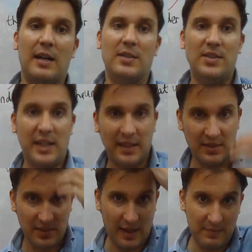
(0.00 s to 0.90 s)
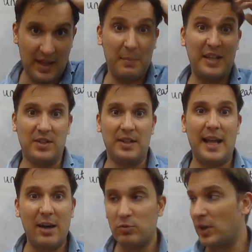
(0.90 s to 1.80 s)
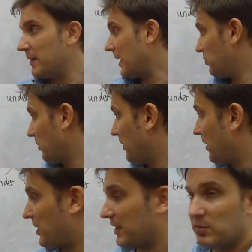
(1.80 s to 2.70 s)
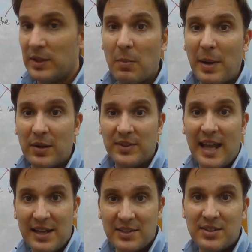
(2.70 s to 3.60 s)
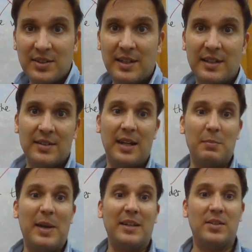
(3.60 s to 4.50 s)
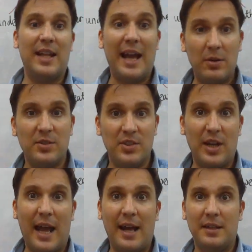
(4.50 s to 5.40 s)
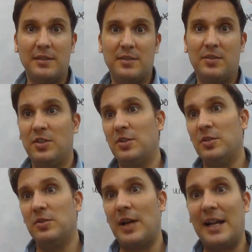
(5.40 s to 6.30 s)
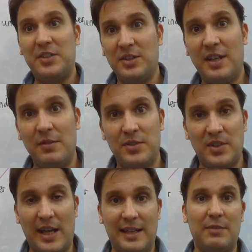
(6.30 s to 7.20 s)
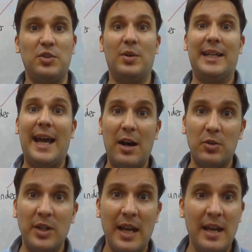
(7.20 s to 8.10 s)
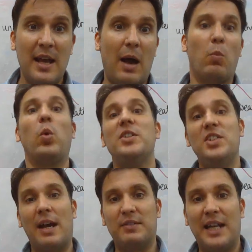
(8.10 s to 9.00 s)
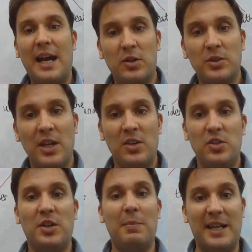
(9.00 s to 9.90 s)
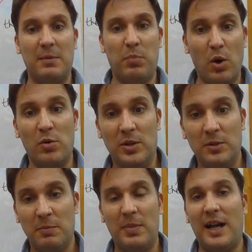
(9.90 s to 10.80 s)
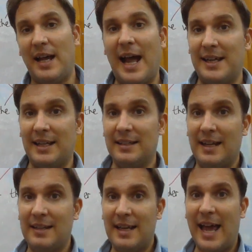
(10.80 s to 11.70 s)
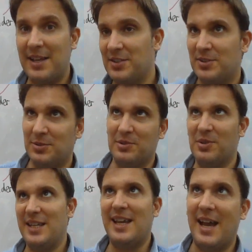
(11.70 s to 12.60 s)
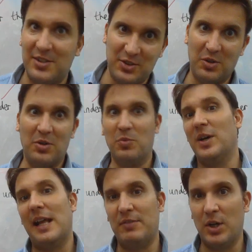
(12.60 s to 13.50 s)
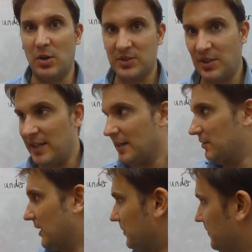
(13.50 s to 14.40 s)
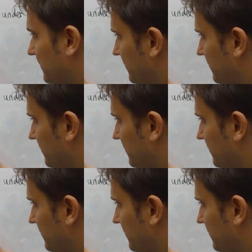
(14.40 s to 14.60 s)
Sickness, and that makes a noun, right? That's one of the things we know about ness, that it makes nouns. You add it to adjectives and it gives you a noun. And once you have a noun, you can make it plural by adding s or es or whatever onto the end of it.